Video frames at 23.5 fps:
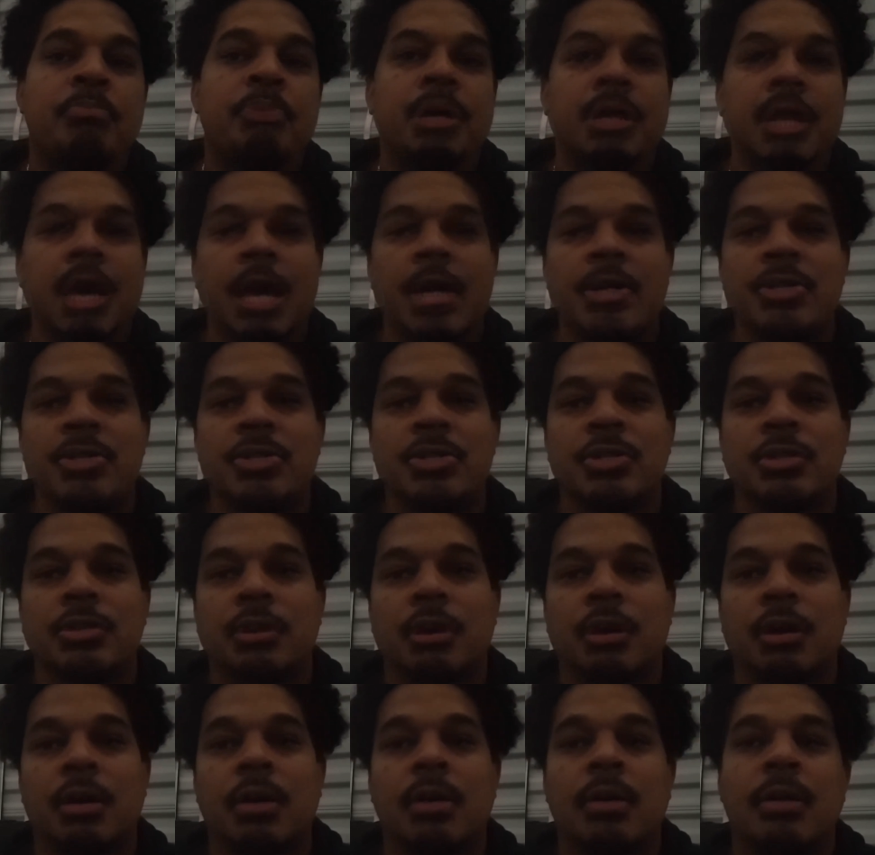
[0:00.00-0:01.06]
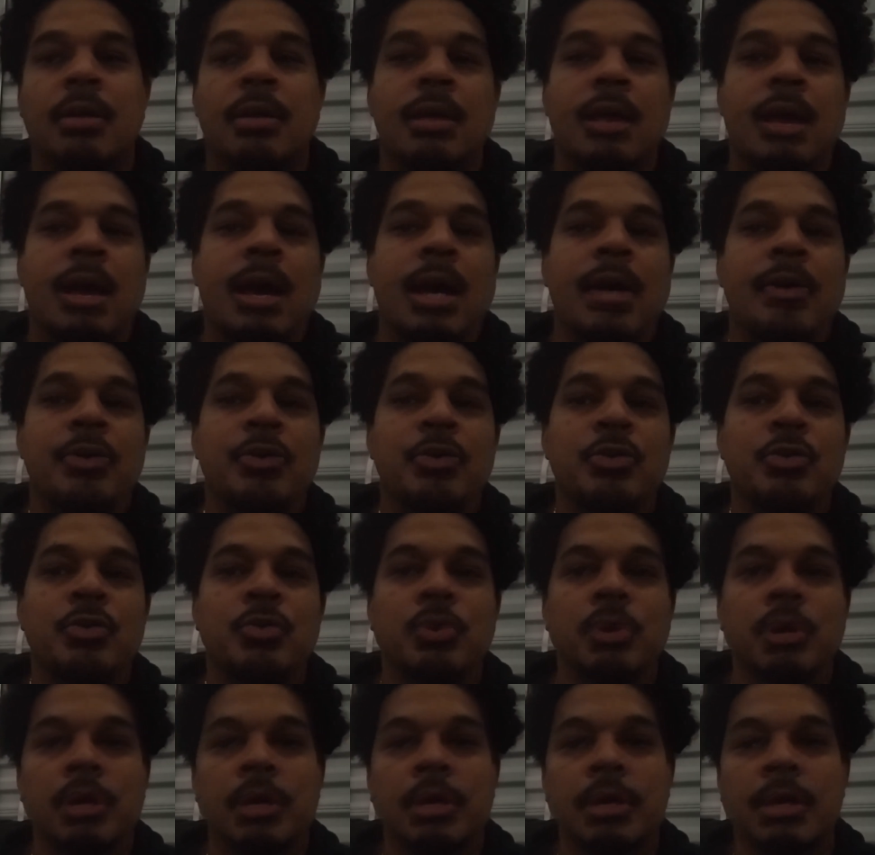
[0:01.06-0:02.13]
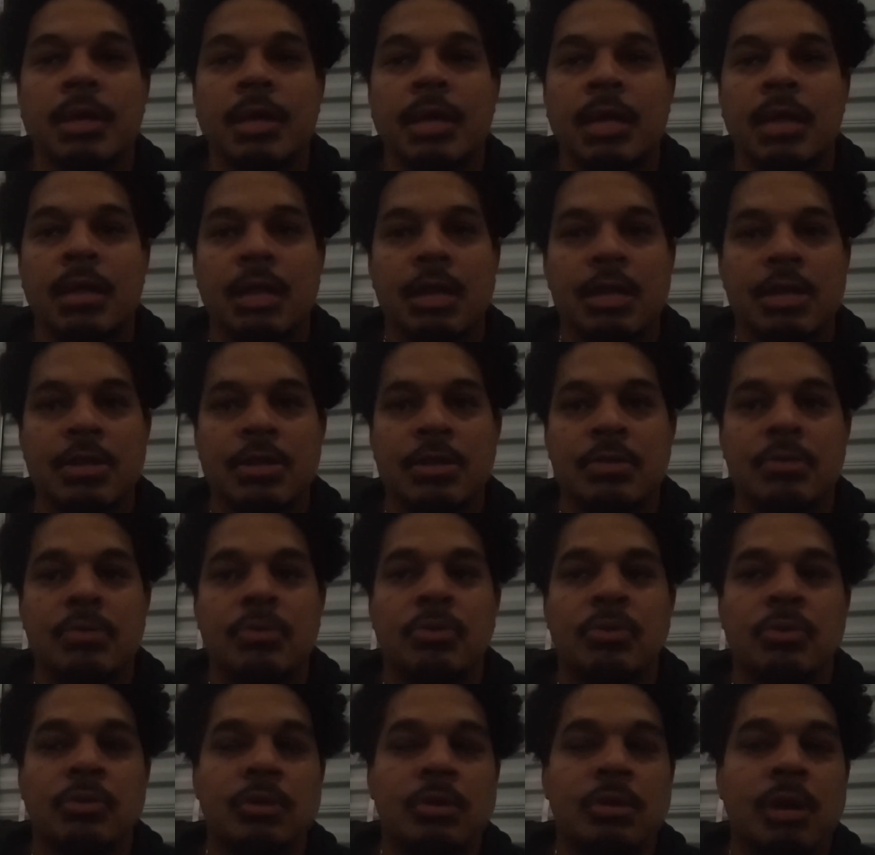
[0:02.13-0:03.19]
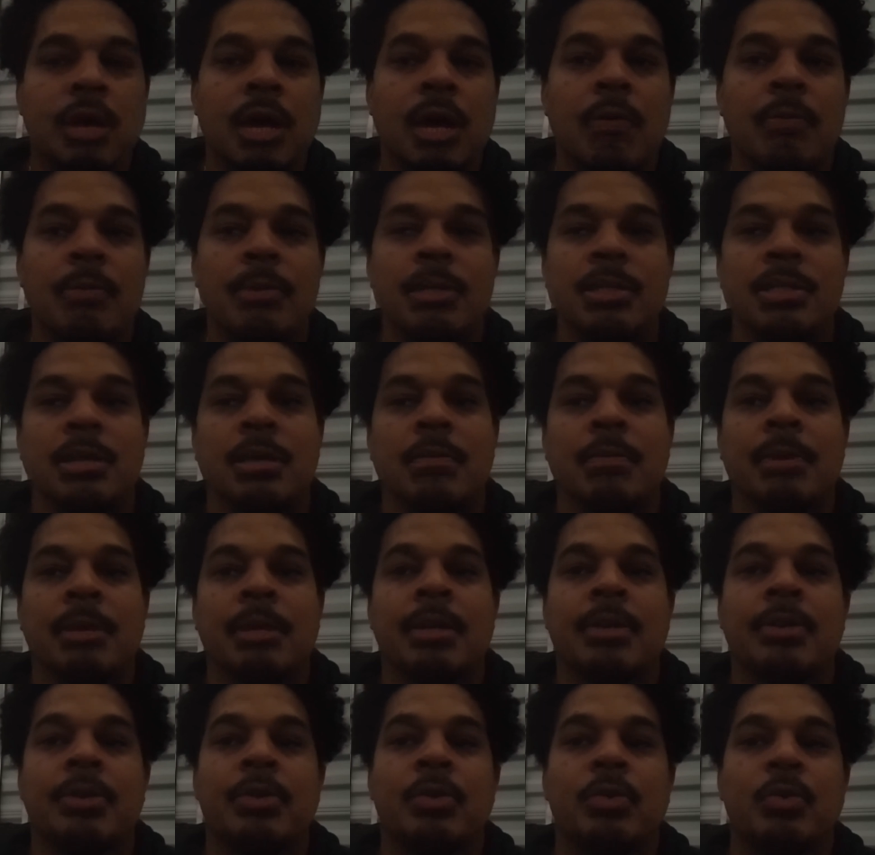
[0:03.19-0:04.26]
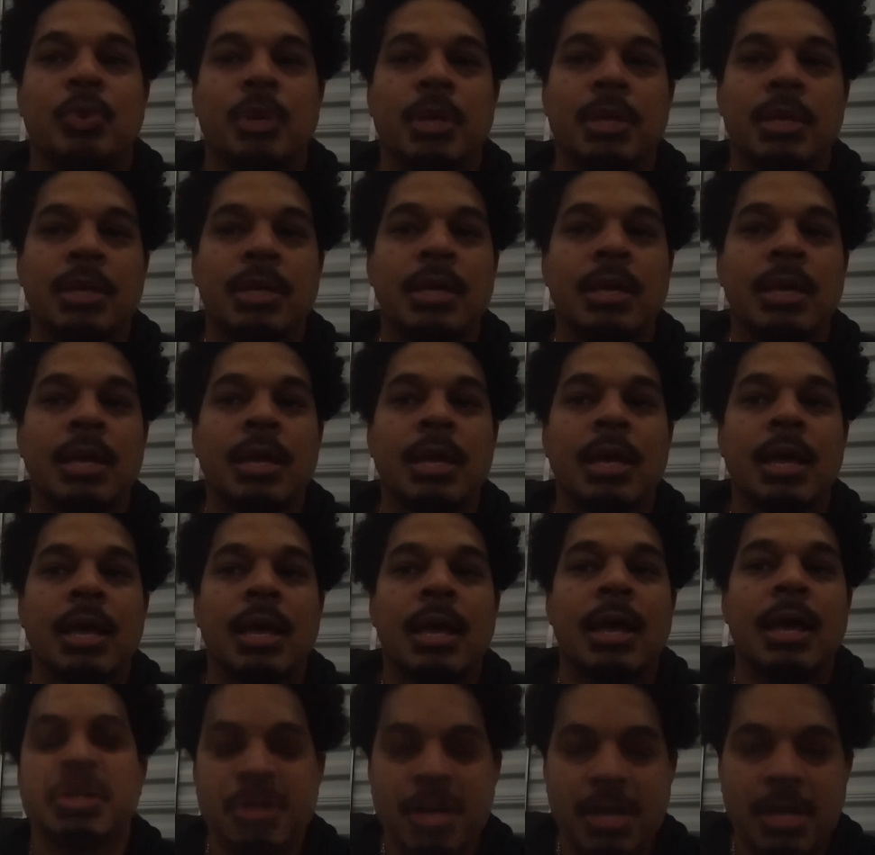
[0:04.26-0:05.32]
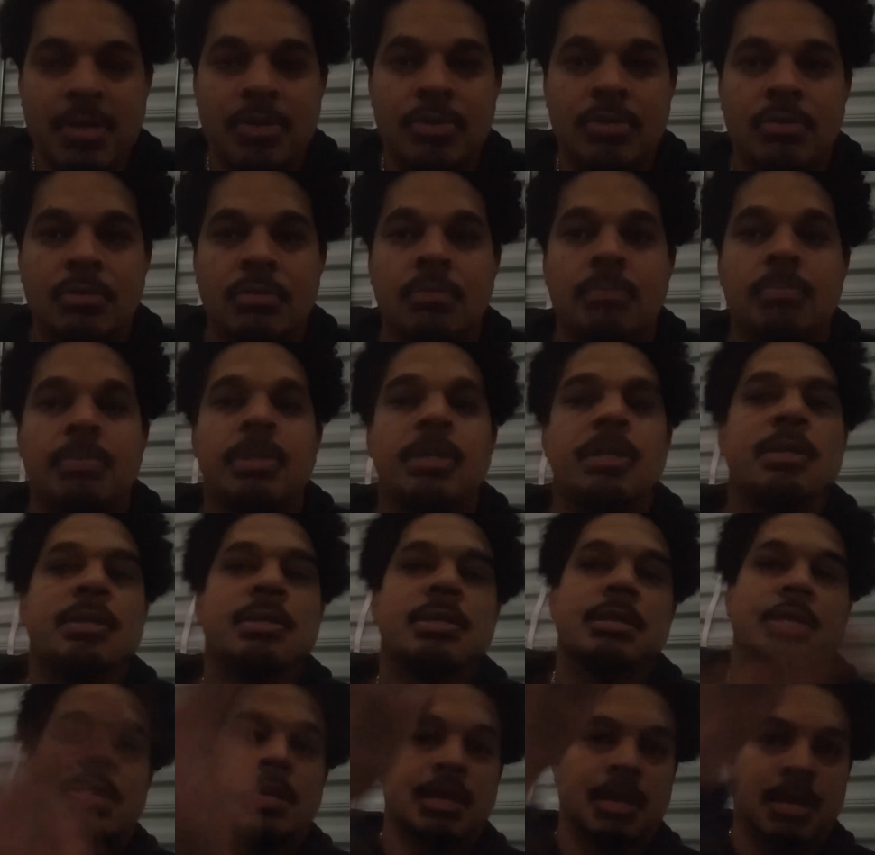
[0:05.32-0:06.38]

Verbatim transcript: but I just thought I'd do one and let you know how much I made in a week. Stay tuned. Peace.